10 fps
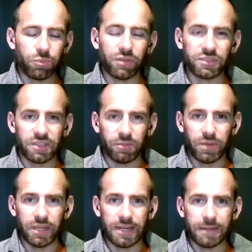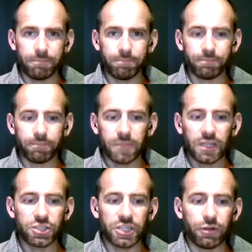previously been in
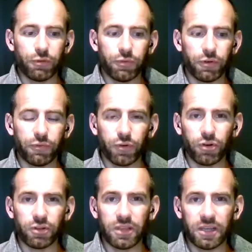jail for fraud.